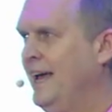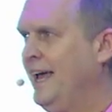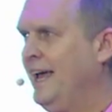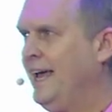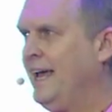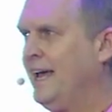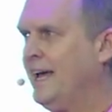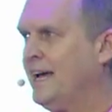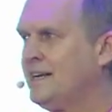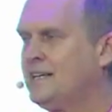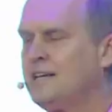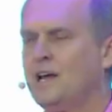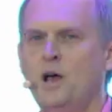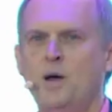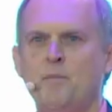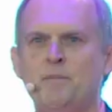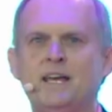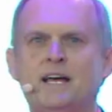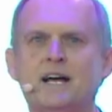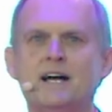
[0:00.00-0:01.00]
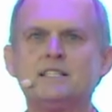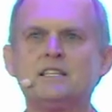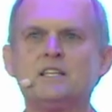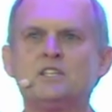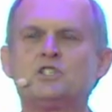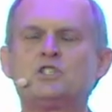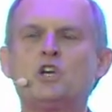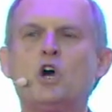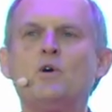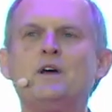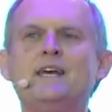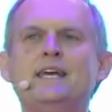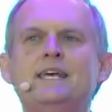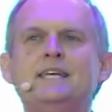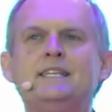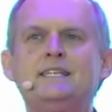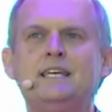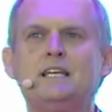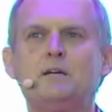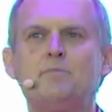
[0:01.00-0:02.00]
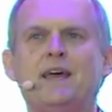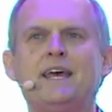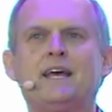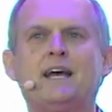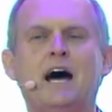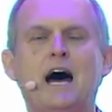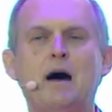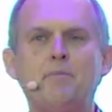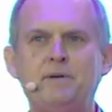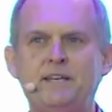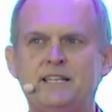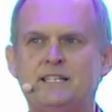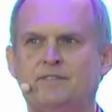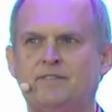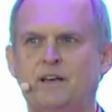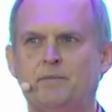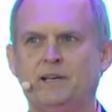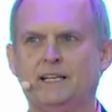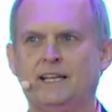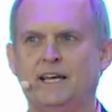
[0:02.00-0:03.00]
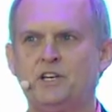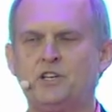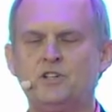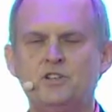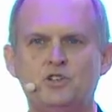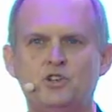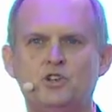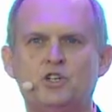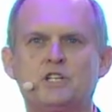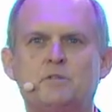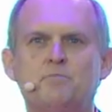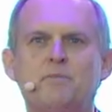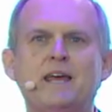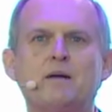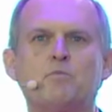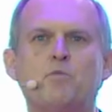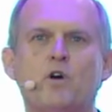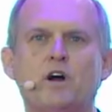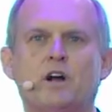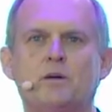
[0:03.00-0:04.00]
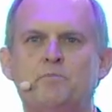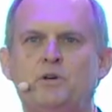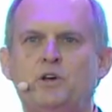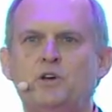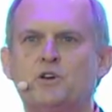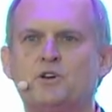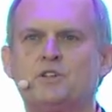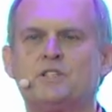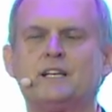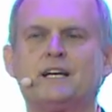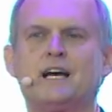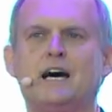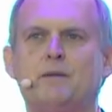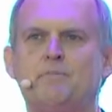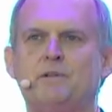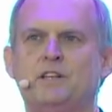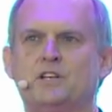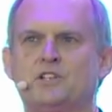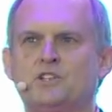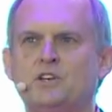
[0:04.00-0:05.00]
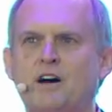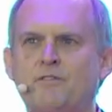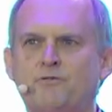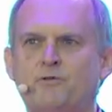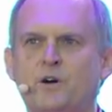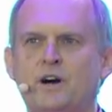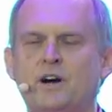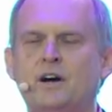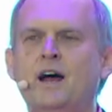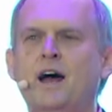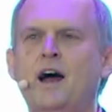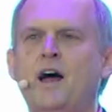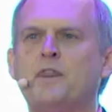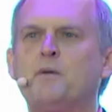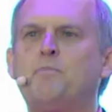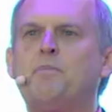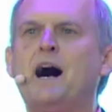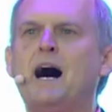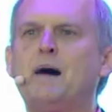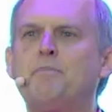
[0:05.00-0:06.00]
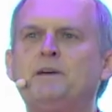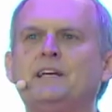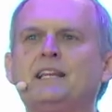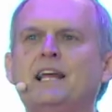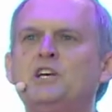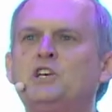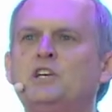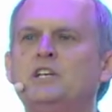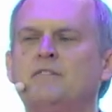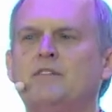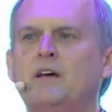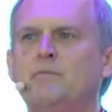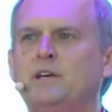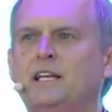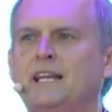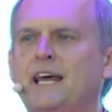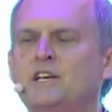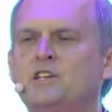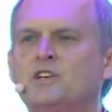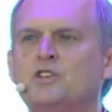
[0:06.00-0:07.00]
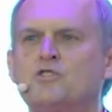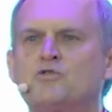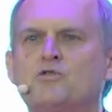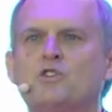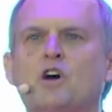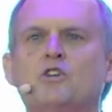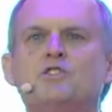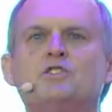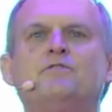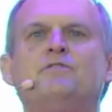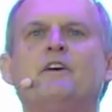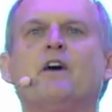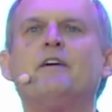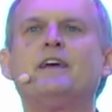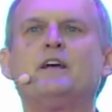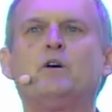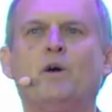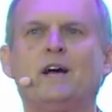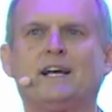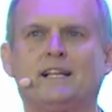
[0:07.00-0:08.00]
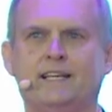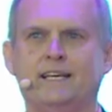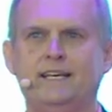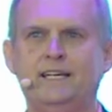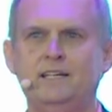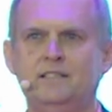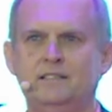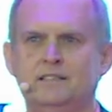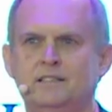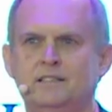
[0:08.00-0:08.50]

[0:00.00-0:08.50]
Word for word: And because it's so easy to make copies of emulations, you just make more computers and copy the software, the population of emulations grows very quickly